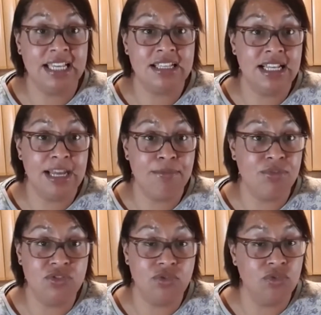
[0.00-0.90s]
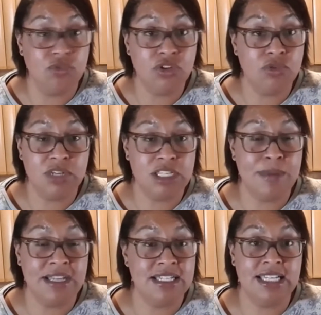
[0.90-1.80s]
because a Labrador, you would
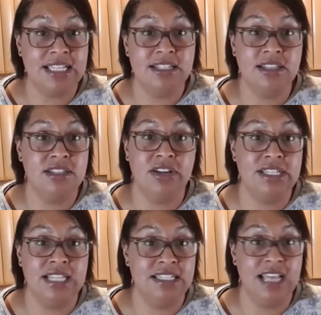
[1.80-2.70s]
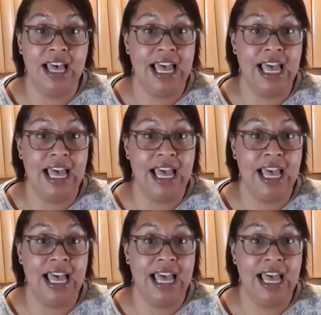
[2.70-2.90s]
expect a decent sized litter,